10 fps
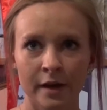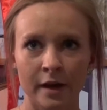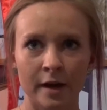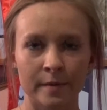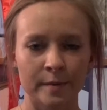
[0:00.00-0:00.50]

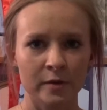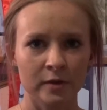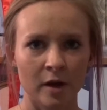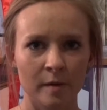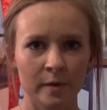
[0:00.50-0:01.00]
The most
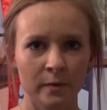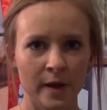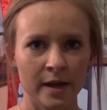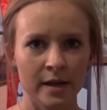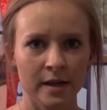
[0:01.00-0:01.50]
common
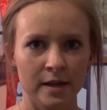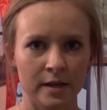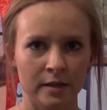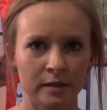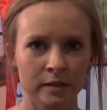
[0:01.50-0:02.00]
way
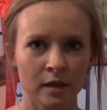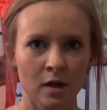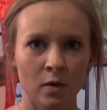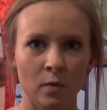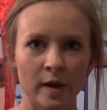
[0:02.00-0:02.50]
is
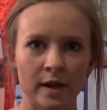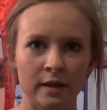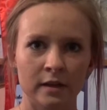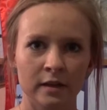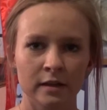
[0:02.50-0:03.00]

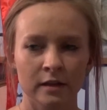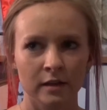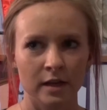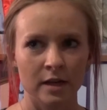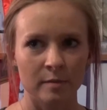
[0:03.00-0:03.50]
when
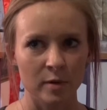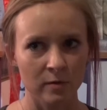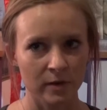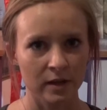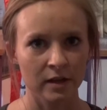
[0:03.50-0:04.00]
in a
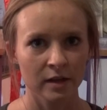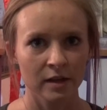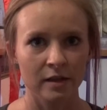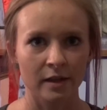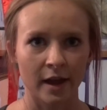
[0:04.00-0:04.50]
movie
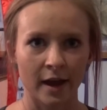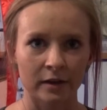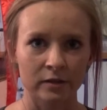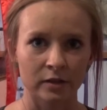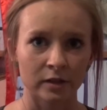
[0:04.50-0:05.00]
the
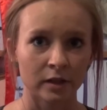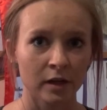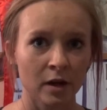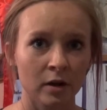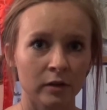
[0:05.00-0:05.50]
actor
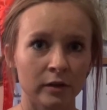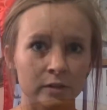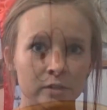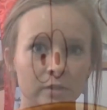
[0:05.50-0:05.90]
looks